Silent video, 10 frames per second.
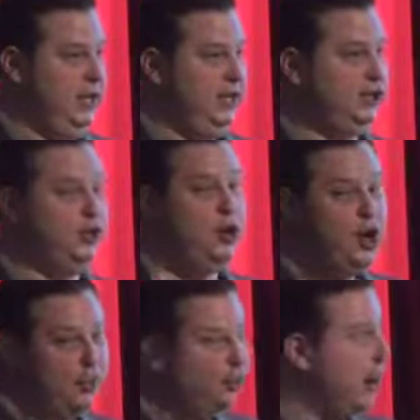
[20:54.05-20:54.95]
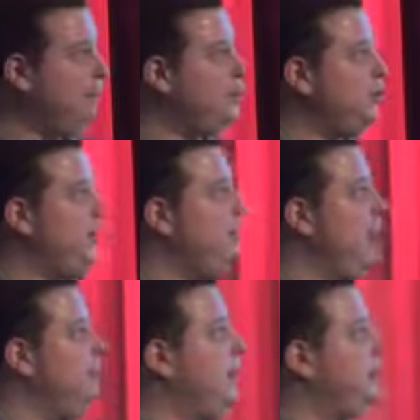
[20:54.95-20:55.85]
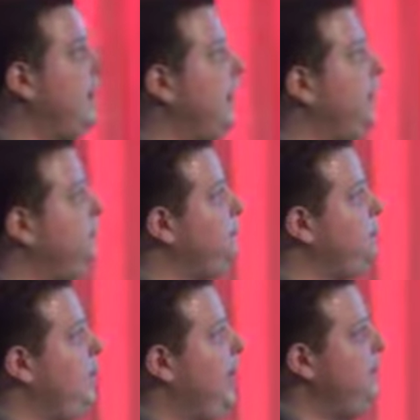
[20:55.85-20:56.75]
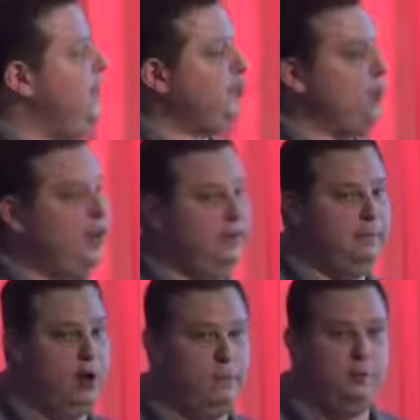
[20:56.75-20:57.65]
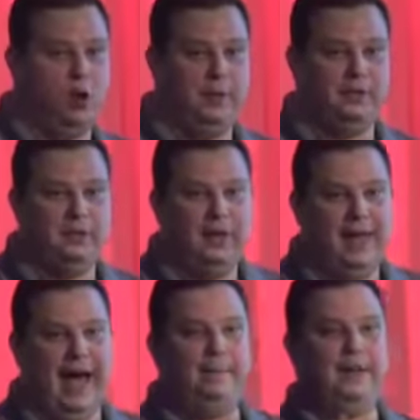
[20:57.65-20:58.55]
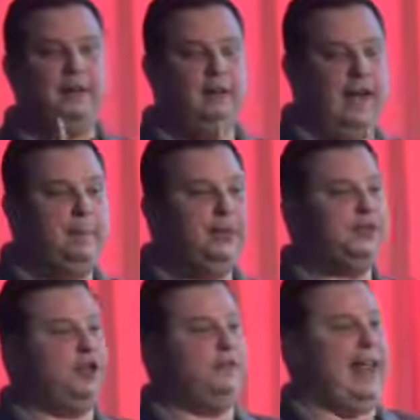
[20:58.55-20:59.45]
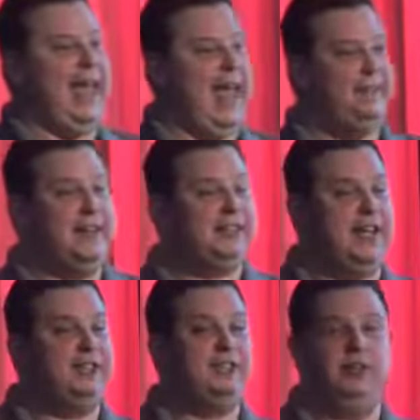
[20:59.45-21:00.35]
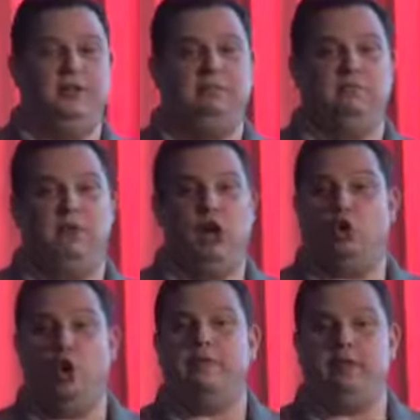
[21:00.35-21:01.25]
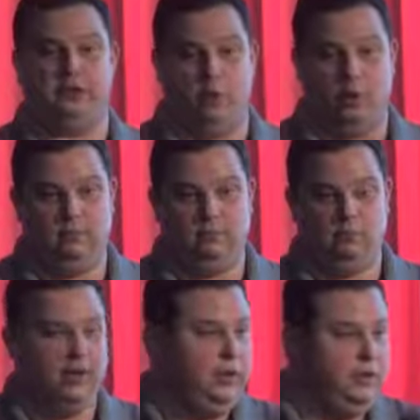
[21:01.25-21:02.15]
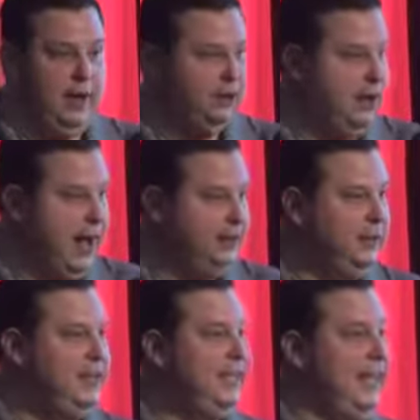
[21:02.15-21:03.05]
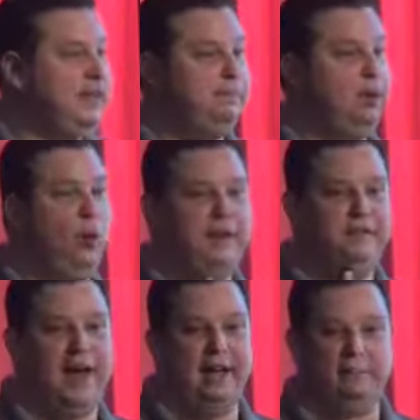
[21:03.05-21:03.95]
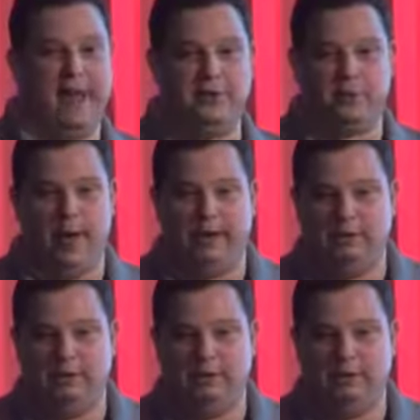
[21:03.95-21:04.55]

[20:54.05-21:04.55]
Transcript: So another opportunity might be to say, in this relevant mobile moment, I'm gonna serve an ad that says a clothing store, whether you like it or not, is 0.5 miles away.